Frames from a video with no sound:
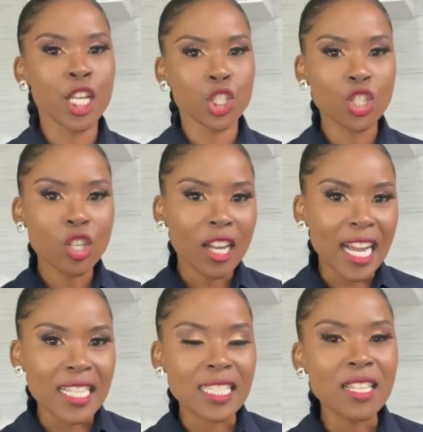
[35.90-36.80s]
Do you know,
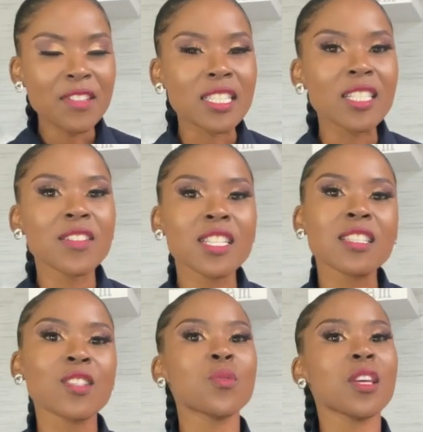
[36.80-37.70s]
guys, service delivery
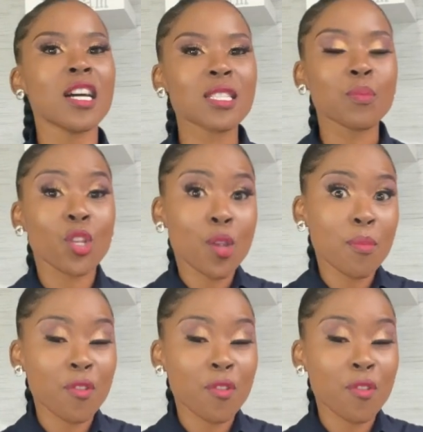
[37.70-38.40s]
starts with us procurement